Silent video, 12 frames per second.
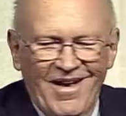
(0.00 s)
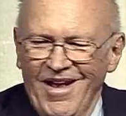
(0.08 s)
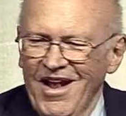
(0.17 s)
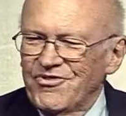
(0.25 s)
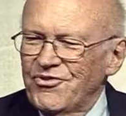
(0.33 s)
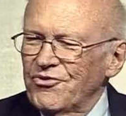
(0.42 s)

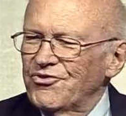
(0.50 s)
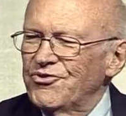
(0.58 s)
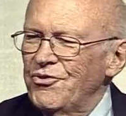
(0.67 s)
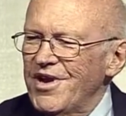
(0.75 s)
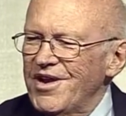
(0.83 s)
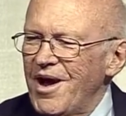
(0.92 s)
And so
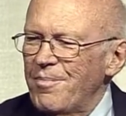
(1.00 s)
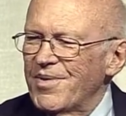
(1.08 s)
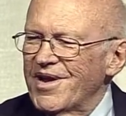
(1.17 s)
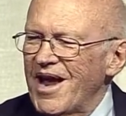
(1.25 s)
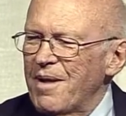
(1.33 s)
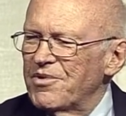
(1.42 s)
suiting up
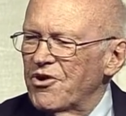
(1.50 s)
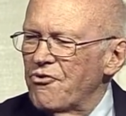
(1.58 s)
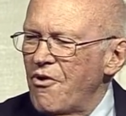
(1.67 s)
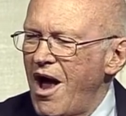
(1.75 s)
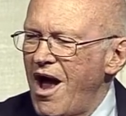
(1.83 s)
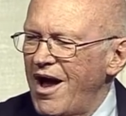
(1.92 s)
became the
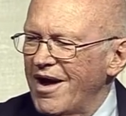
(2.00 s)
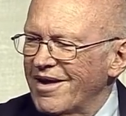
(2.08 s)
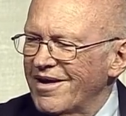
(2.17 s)
cry.